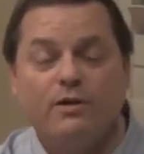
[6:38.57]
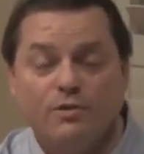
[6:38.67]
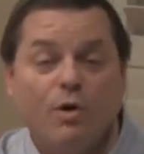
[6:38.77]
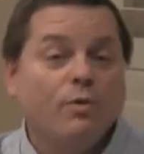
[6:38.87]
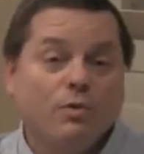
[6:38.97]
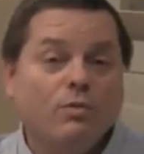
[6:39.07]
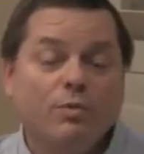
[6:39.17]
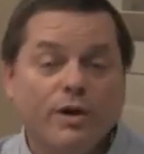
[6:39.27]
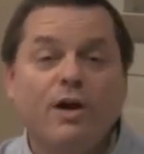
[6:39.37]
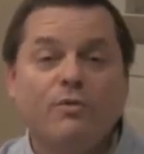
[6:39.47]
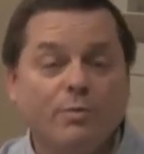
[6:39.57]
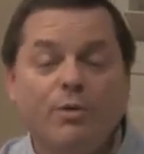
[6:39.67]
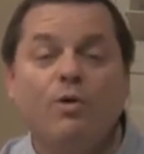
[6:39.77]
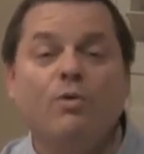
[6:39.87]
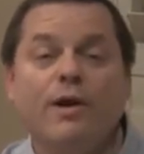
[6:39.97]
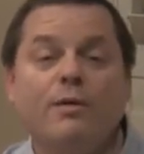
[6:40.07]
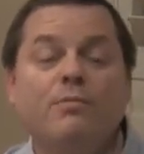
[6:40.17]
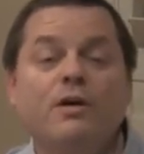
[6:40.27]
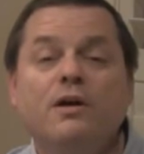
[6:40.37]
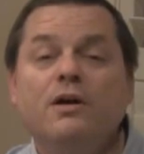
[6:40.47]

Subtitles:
total recovery program